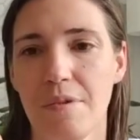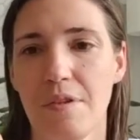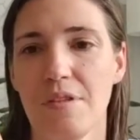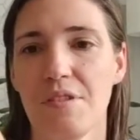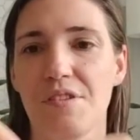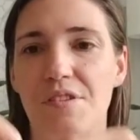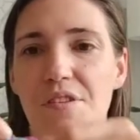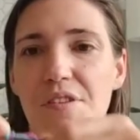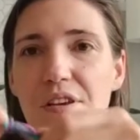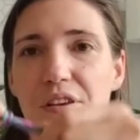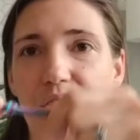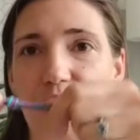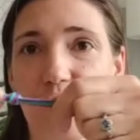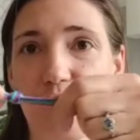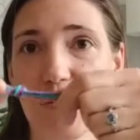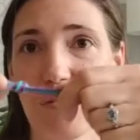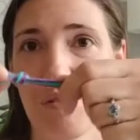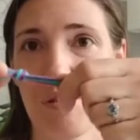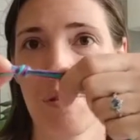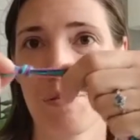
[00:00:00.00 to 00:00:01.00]
So there's
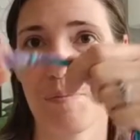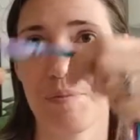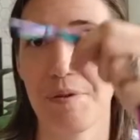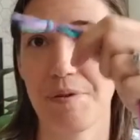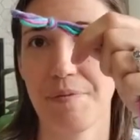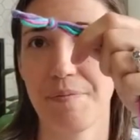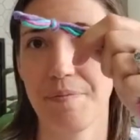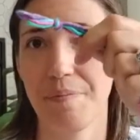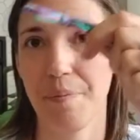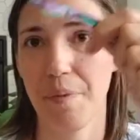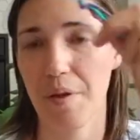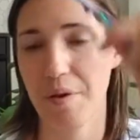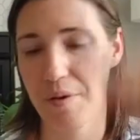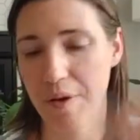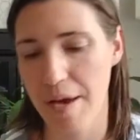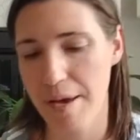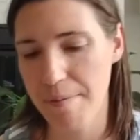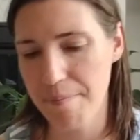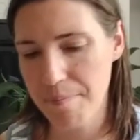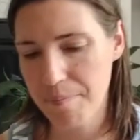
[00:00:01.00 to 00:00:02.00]
your loop,
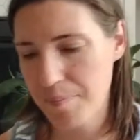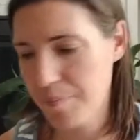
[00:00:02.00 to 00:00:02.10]
okay?